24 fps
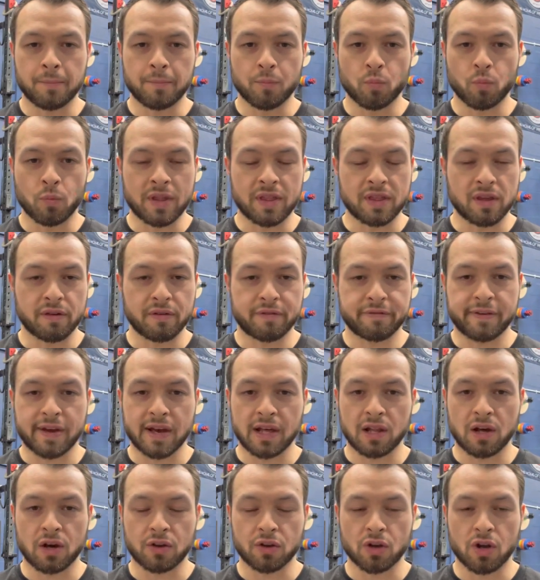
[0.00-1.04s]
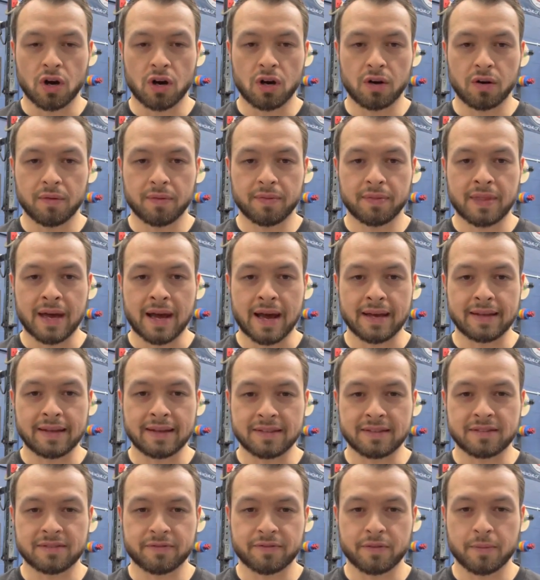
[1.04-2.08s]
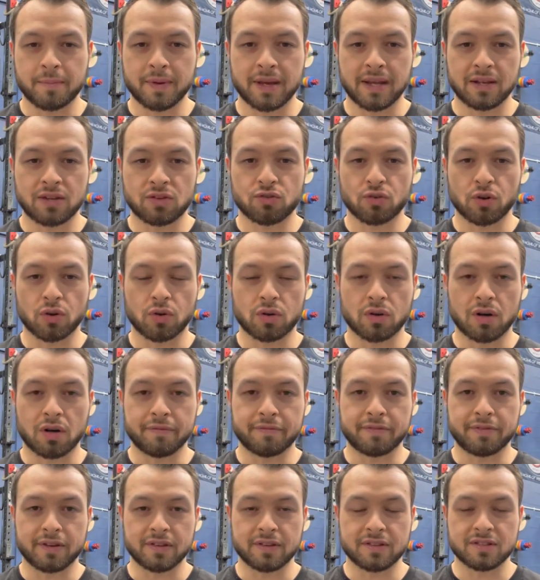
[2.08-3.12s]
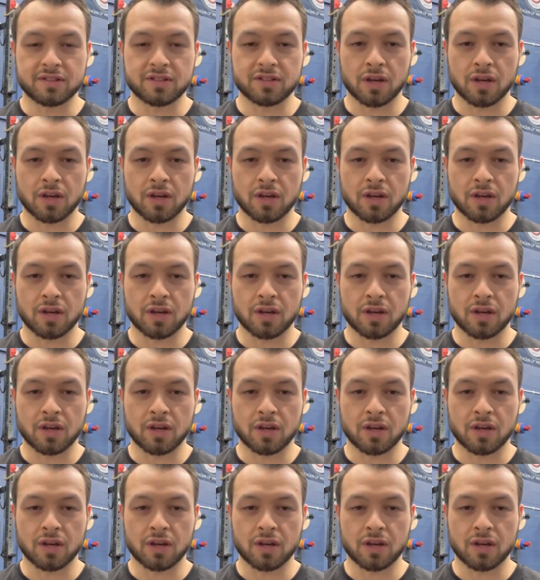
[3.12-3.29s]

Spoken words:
Whether you fail or not, that is for me true confidence.